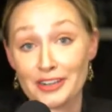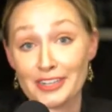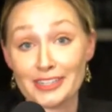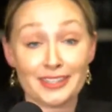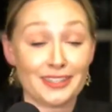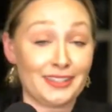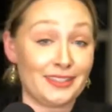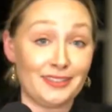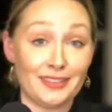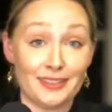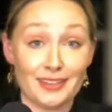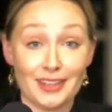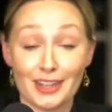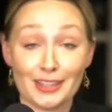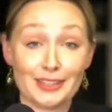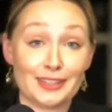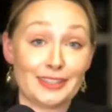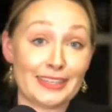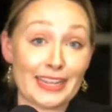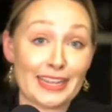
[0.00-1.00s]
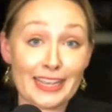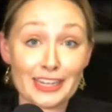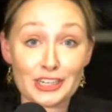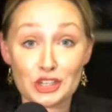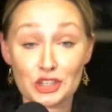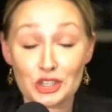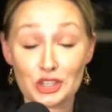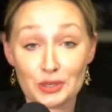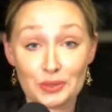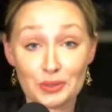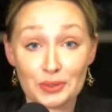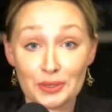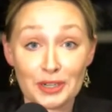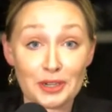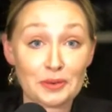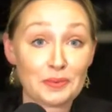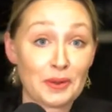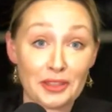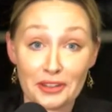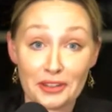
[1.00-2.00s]
it's on stage
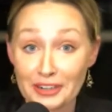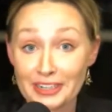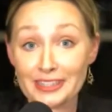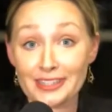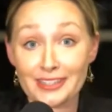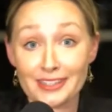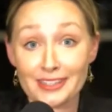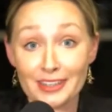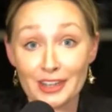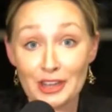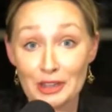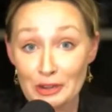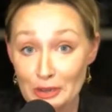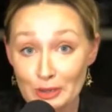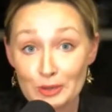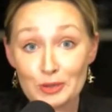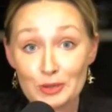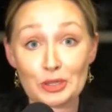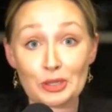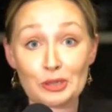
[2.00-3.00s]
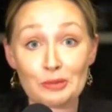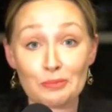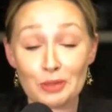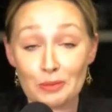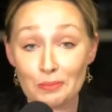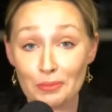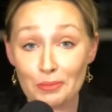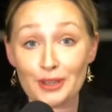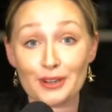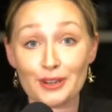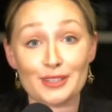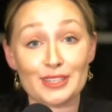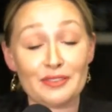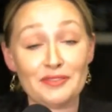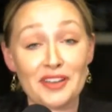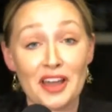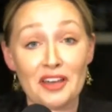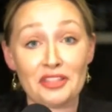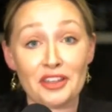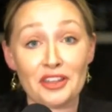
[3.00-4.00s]
or whether it's on YouTube. You put
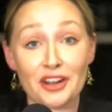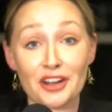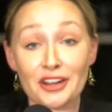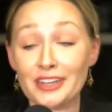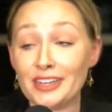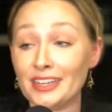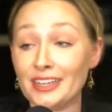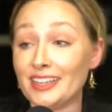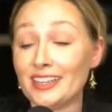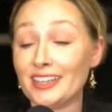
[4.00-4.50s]
yourself out there.